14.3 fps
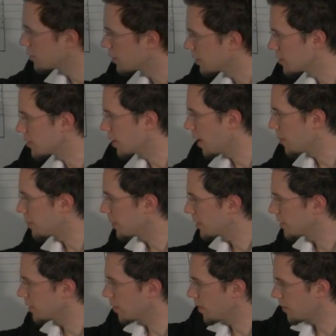So there's your upper
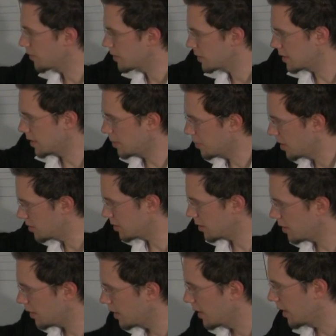and lower for C
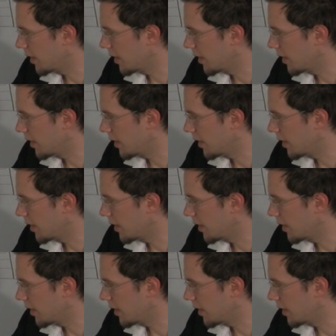major,